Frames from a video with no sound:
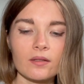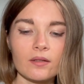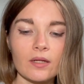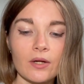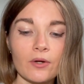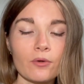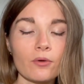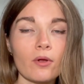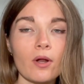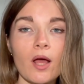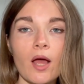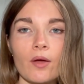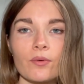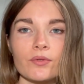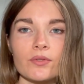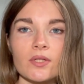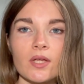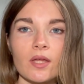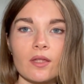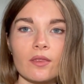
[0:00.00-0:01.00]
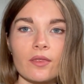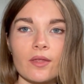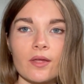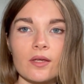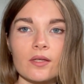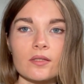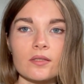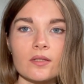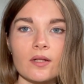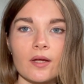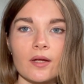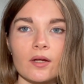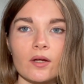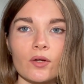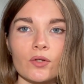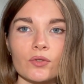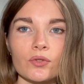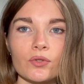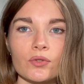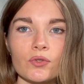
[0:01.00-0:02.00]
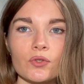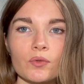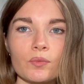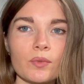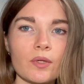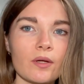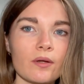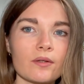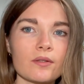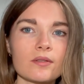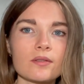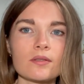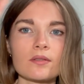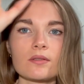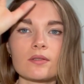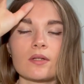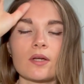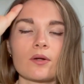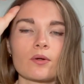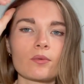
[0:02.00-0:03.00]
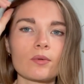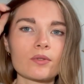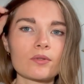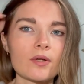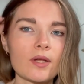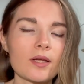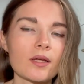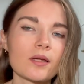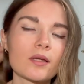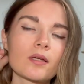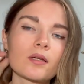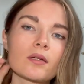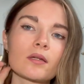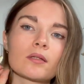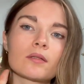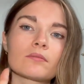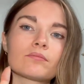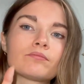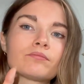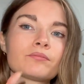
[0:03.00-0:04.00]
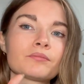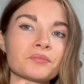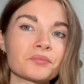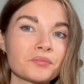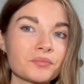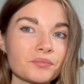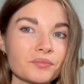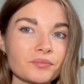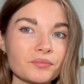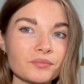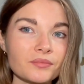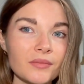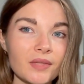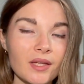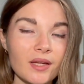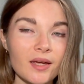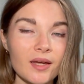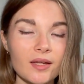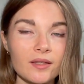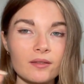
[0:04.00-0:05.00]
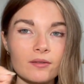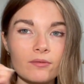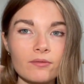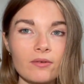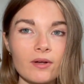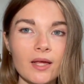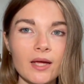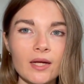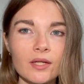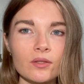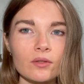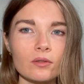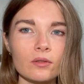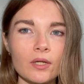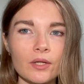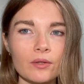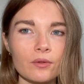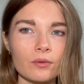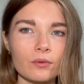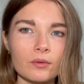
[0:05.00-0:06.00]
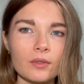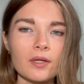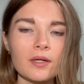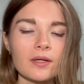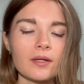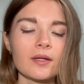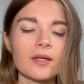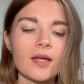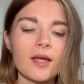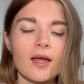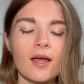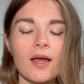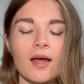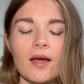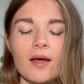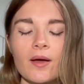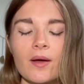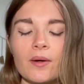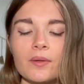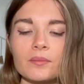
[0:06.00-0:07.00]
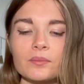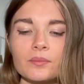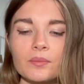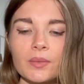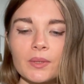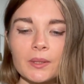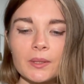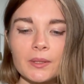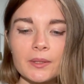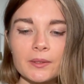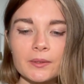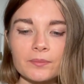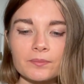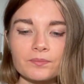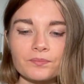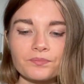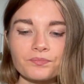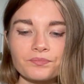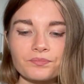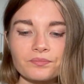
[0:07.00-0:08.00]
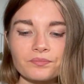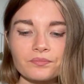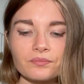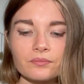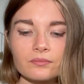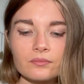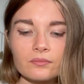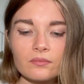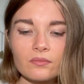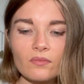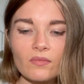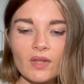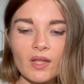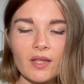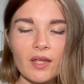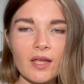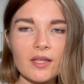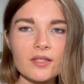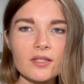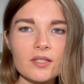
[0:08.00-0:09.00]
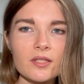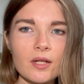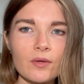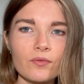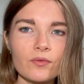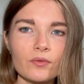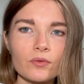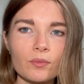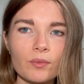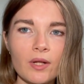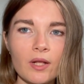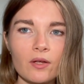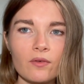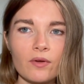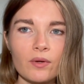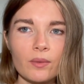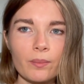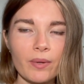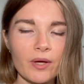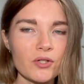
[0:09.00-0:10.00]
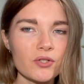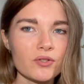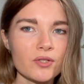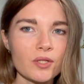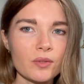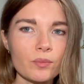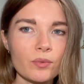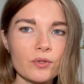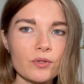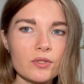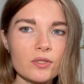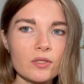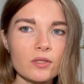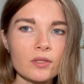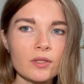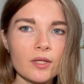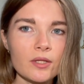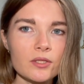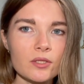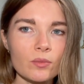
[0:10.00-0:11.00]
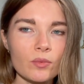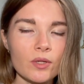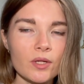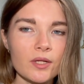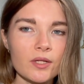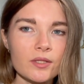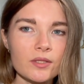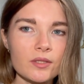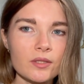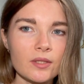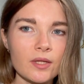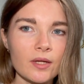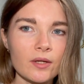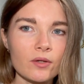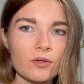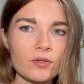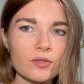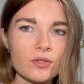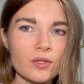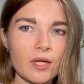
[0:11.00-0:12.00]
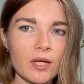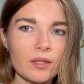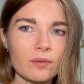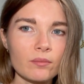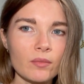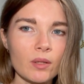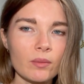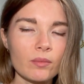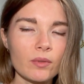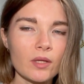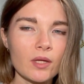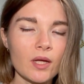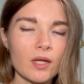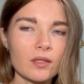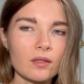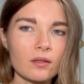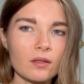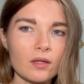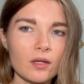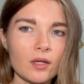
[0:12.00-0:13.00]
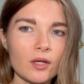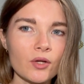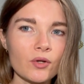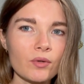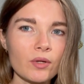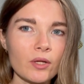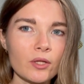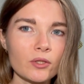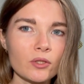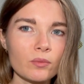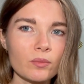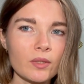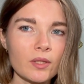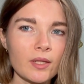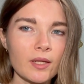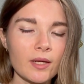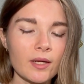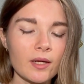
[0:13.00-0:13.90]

I don't know how to say things on YouTube, because I don't want to get flagged, or I don't know. But yeah, this is to me very passionate person. That's someone that also can maybe get angry a little bit